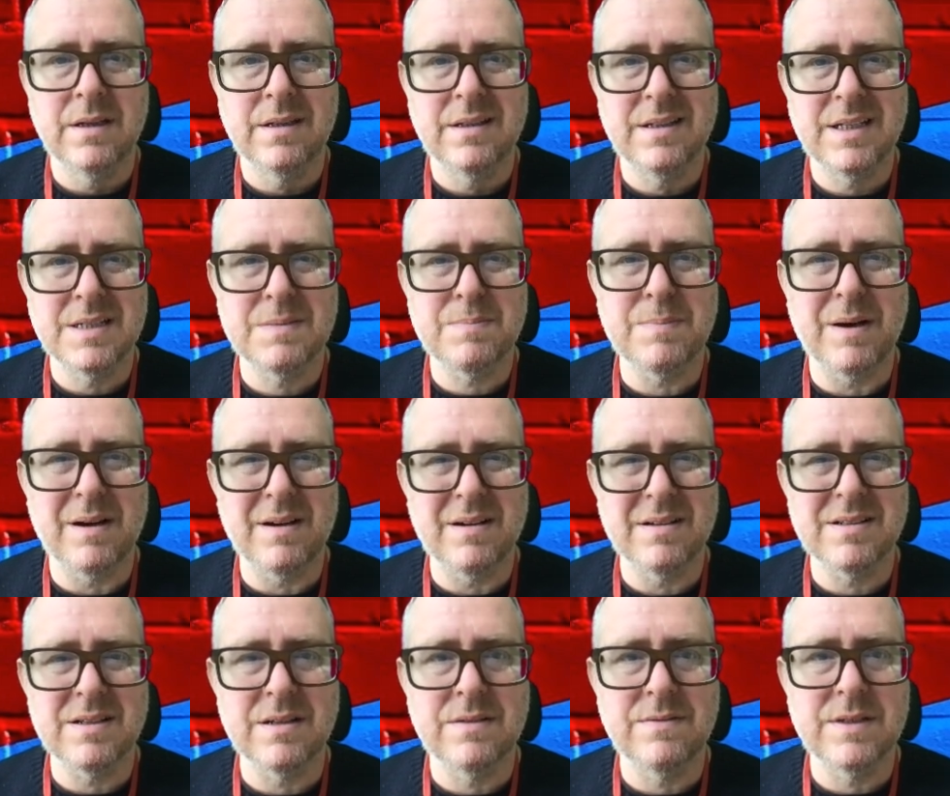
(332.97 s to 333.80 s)
This
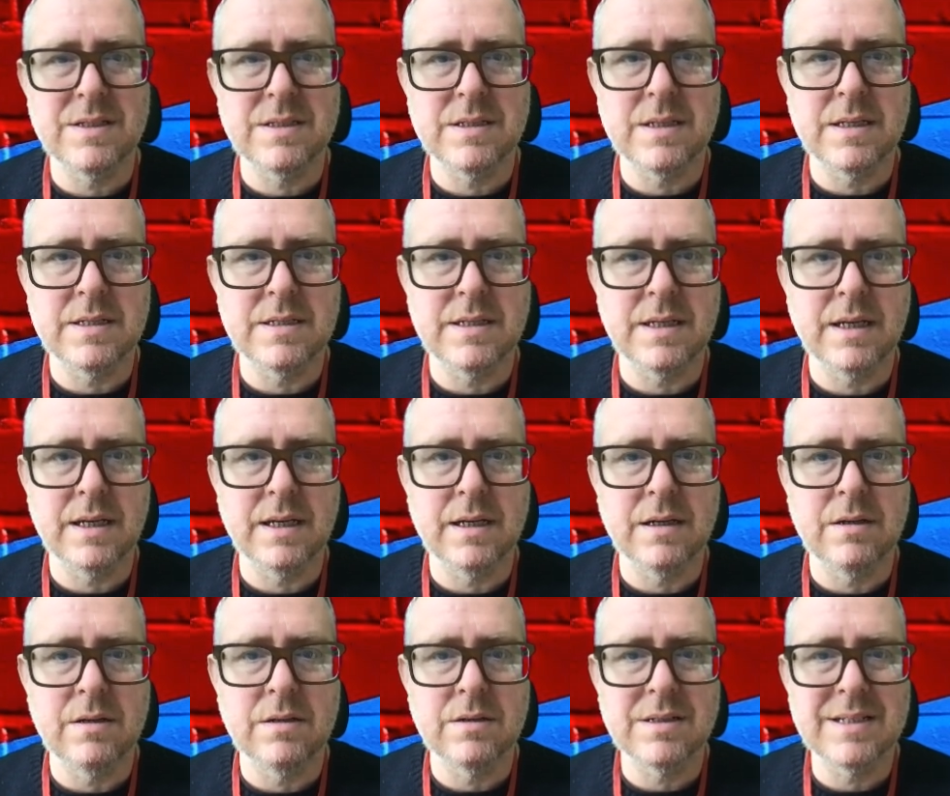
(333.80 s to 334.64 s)
part of the city
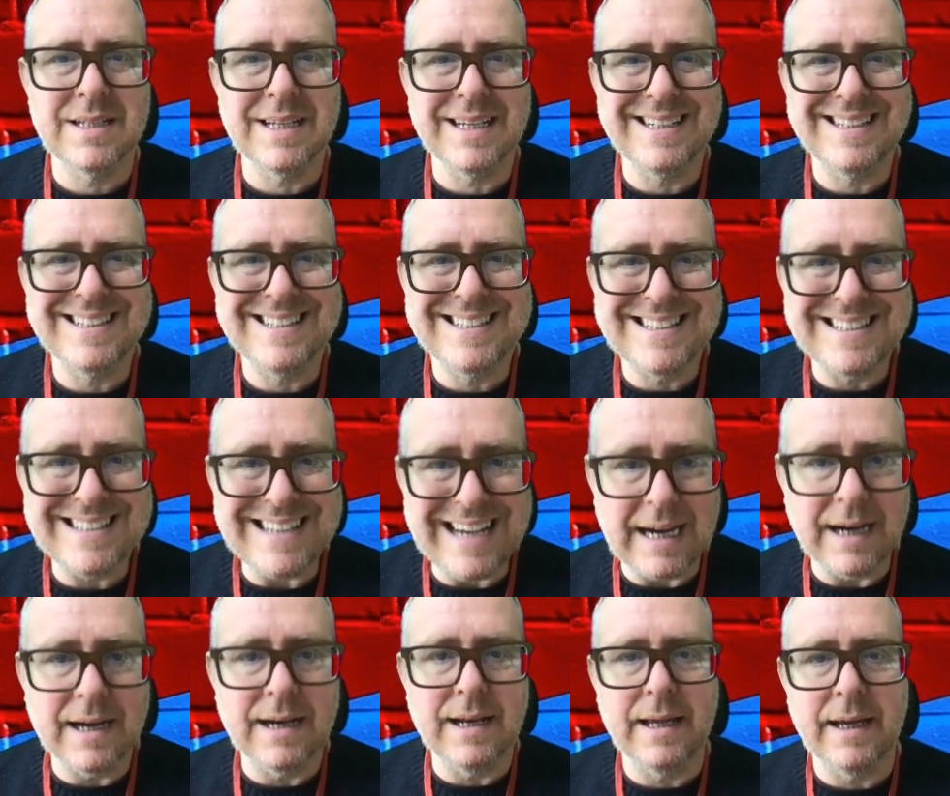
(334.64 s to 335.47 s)
looked
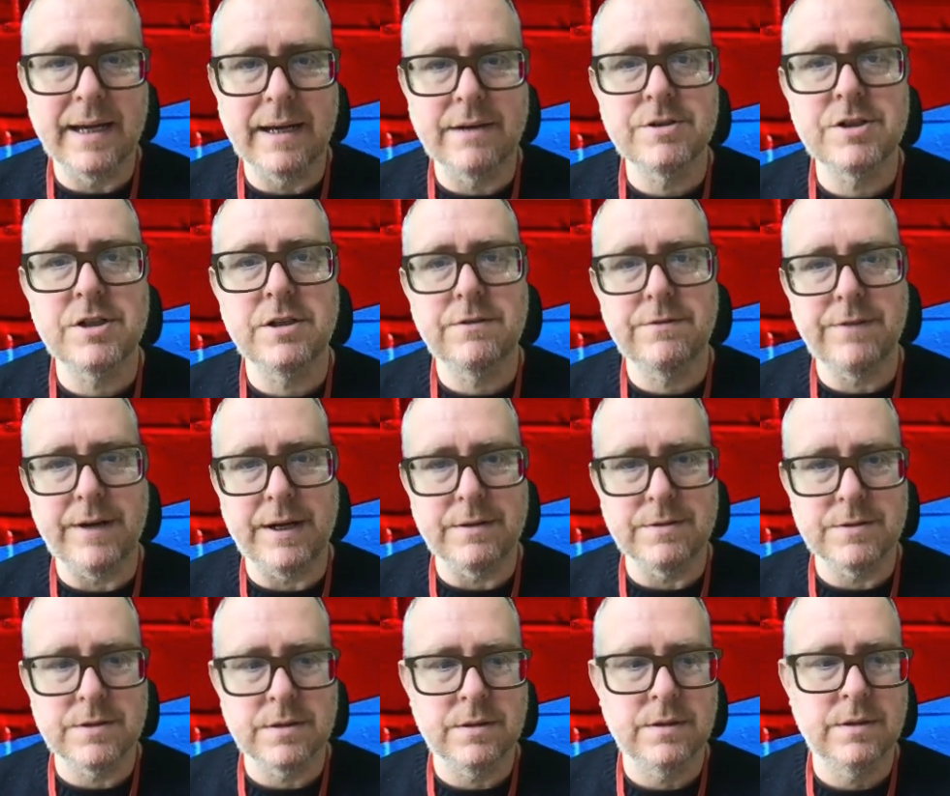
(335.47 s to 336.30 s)
exactly how she
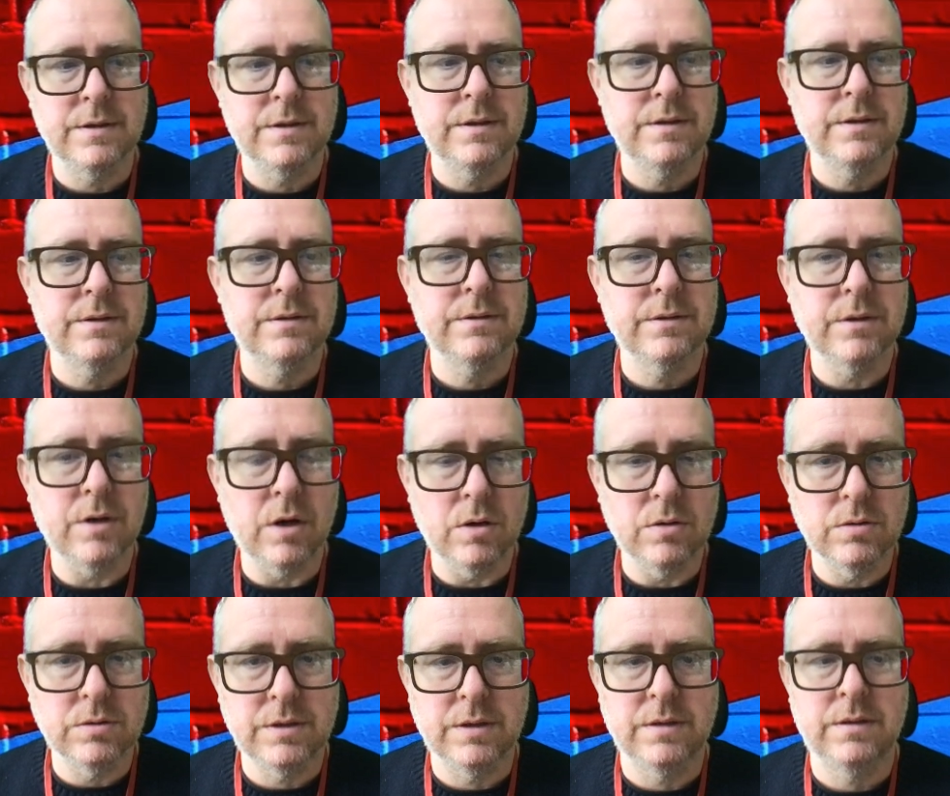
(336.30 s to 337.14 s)
felt:
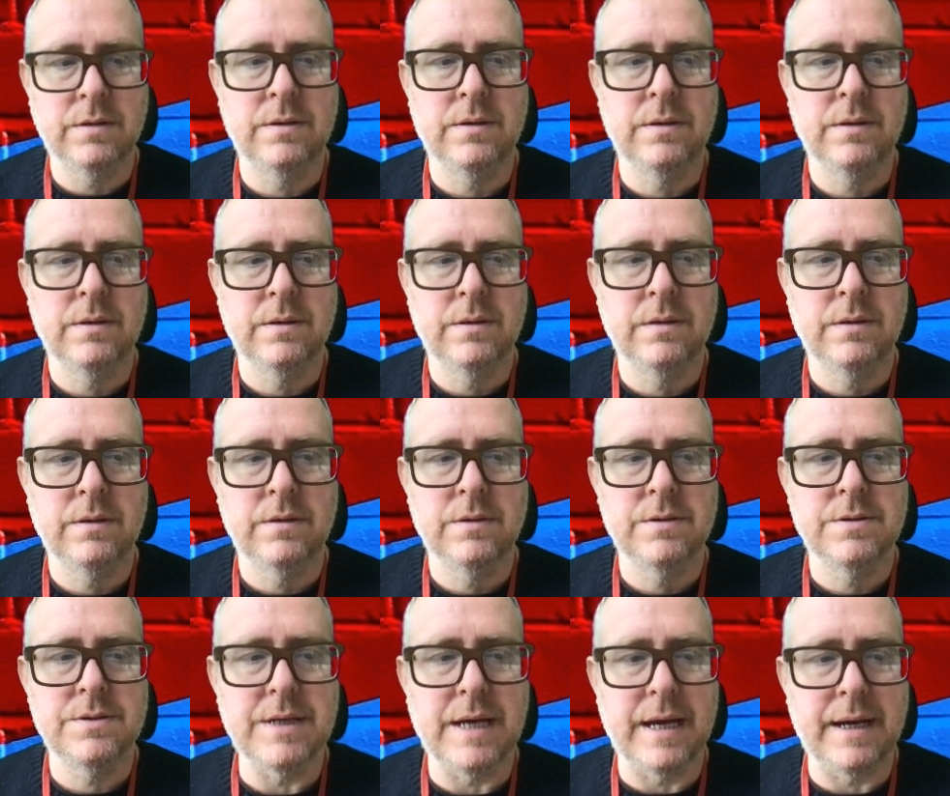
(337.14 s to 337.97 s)
cold,
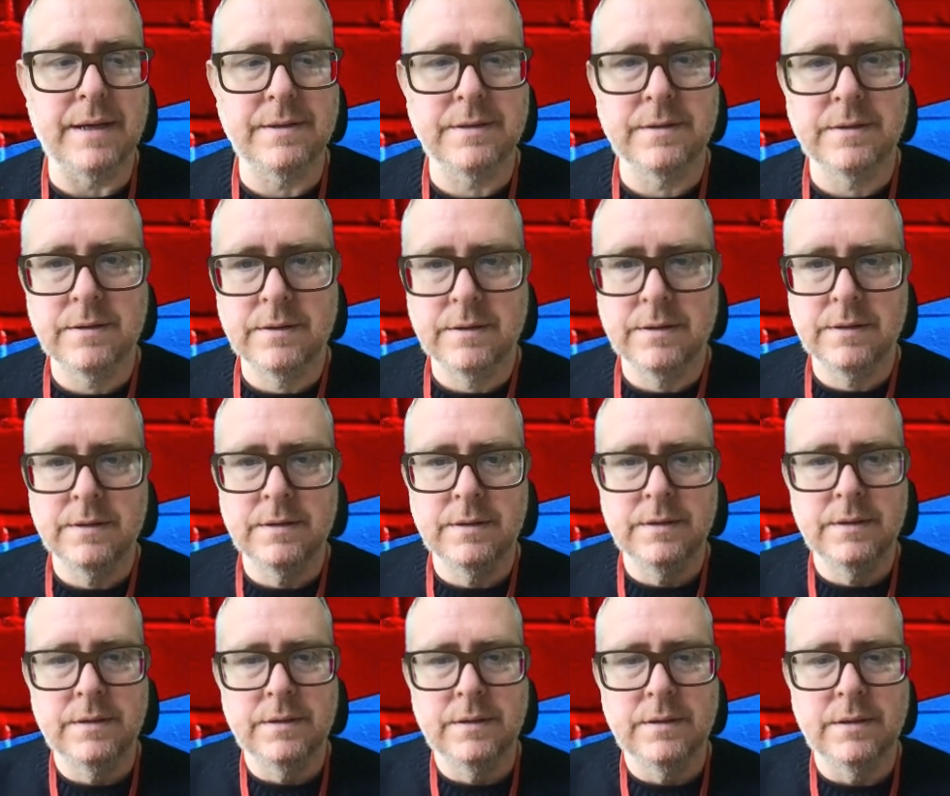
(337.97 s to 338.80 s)
sad,
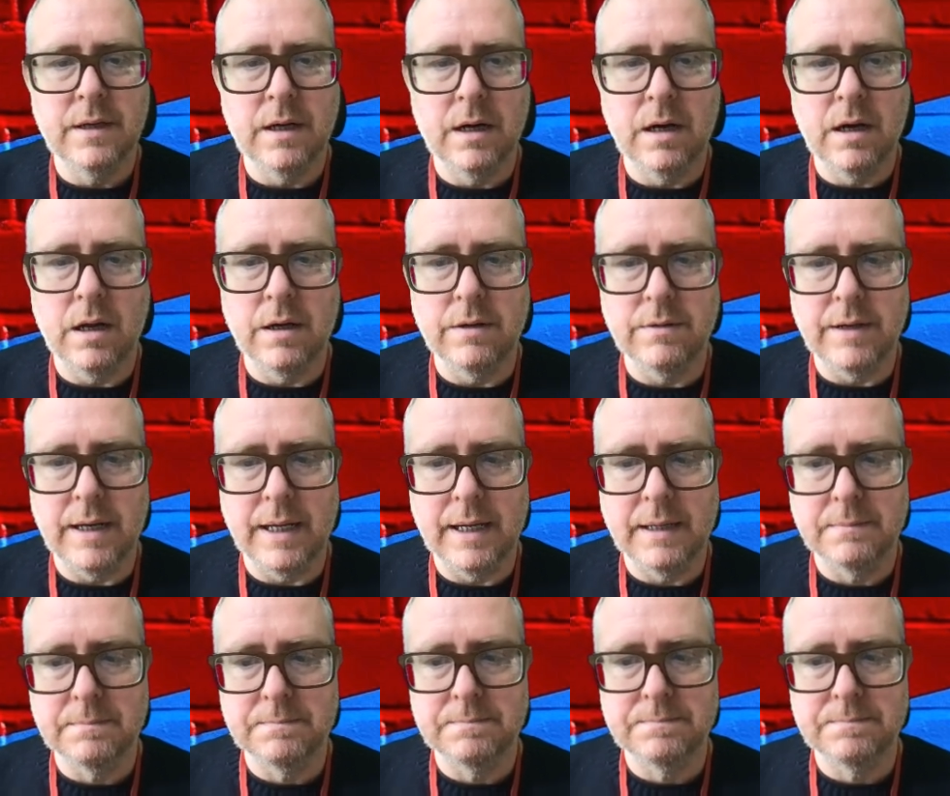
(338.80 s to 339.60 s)
and lonely.